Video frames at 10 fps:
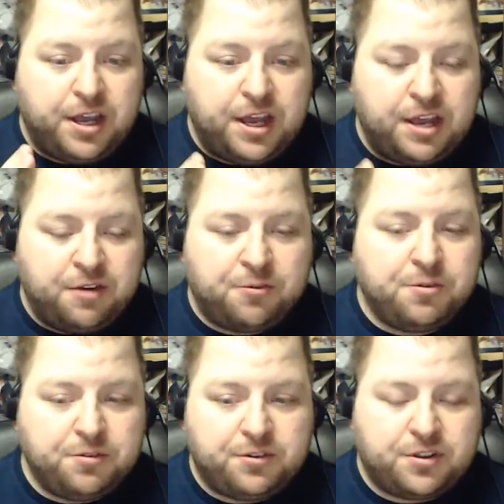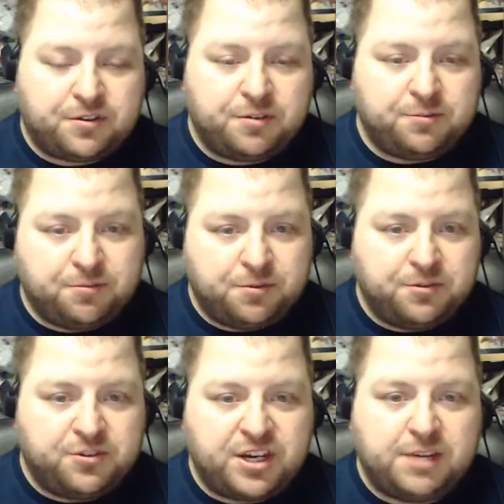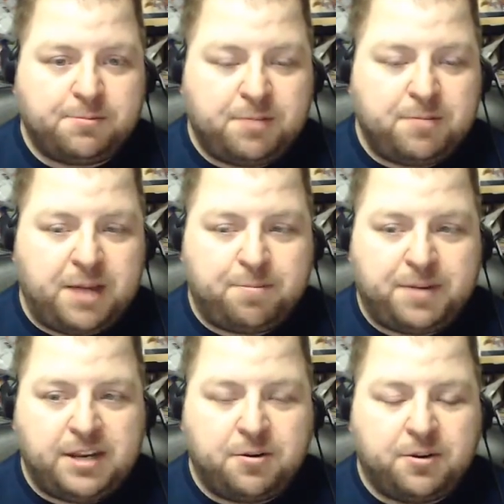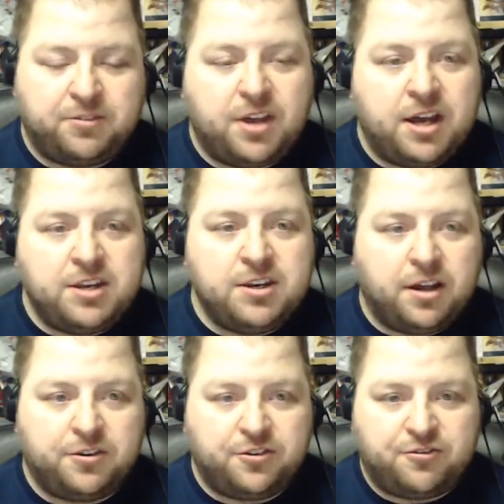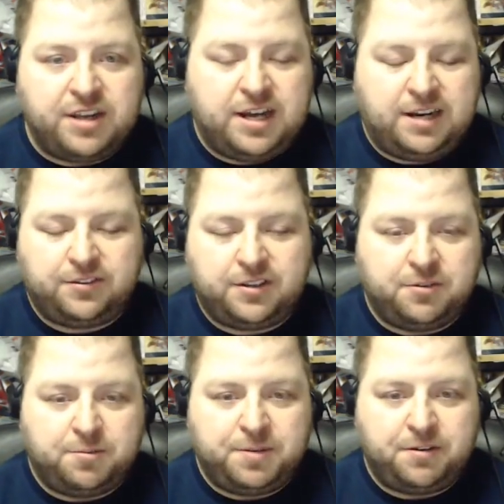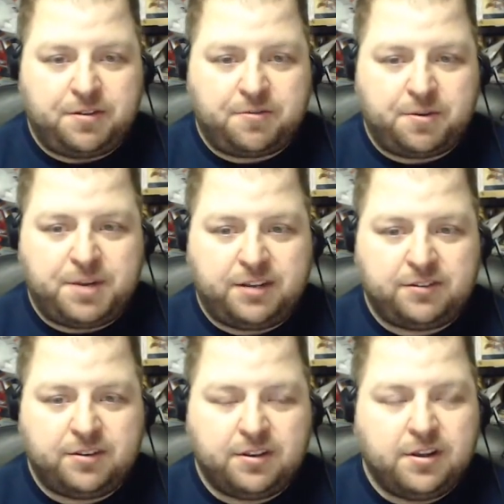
en route to the Crimson Moon, checking my map, and I notice another dreadnought is going to appear in 3 minutes.